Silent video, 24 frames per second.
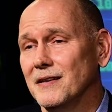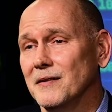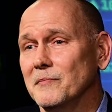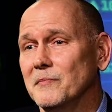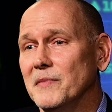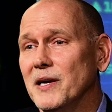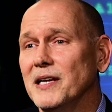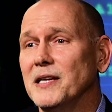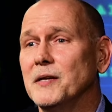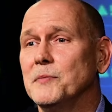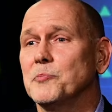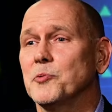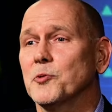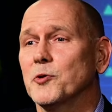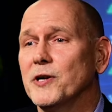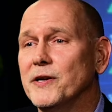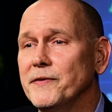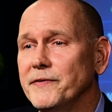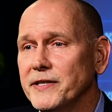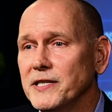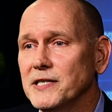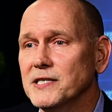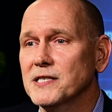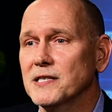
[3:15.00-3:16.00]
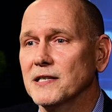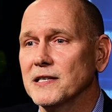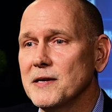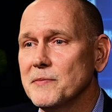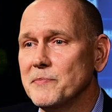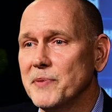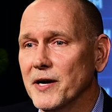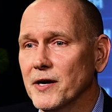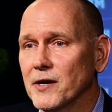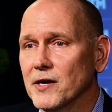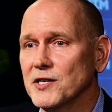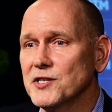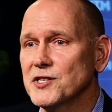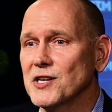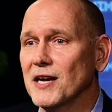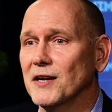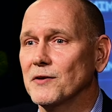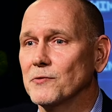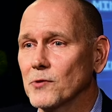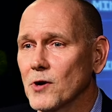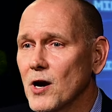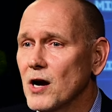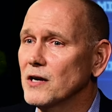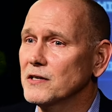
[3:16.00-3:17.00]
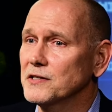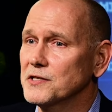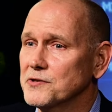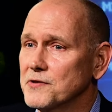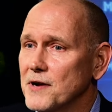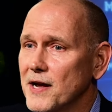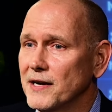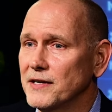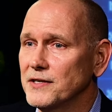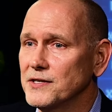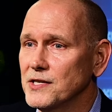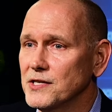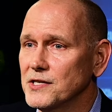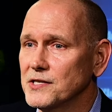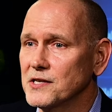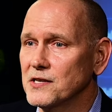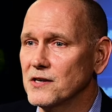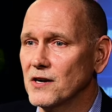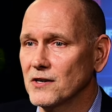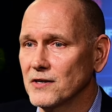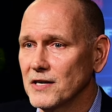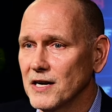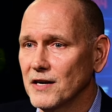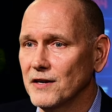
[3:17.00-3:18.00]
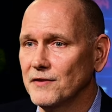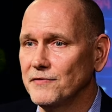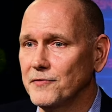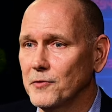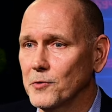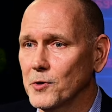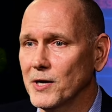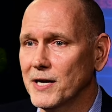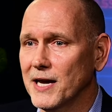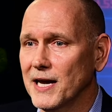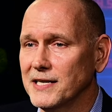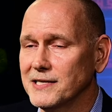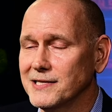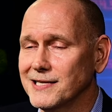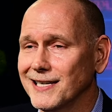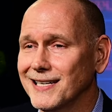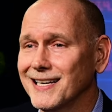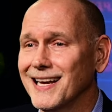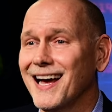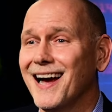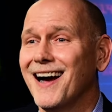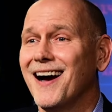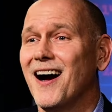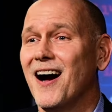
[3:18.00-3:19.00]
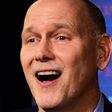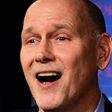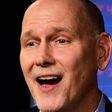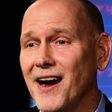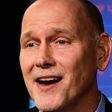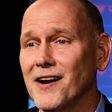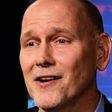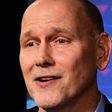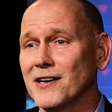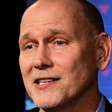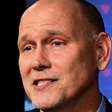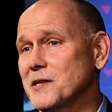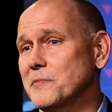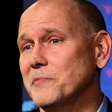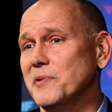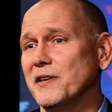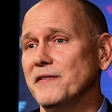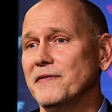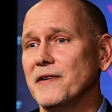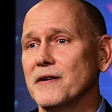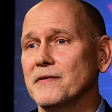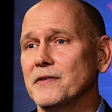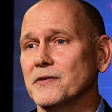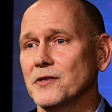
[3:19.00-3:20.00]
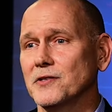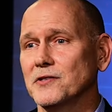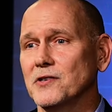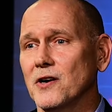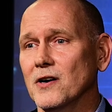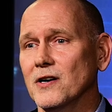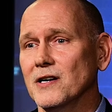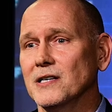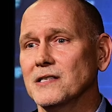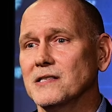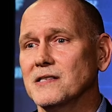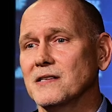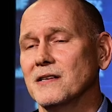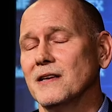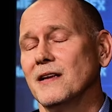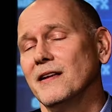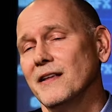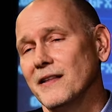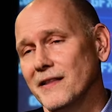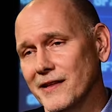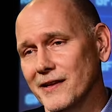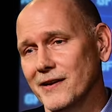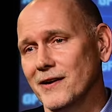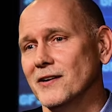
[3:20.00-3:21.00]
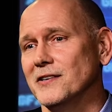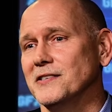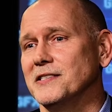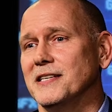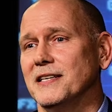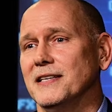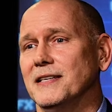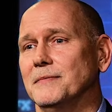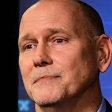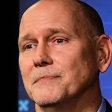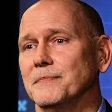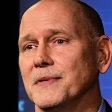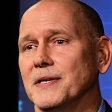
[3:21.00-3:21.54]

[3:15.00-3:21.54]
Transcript: many previously bearish and wrong strategists are now forecasting higher S&P 500 targets than our team.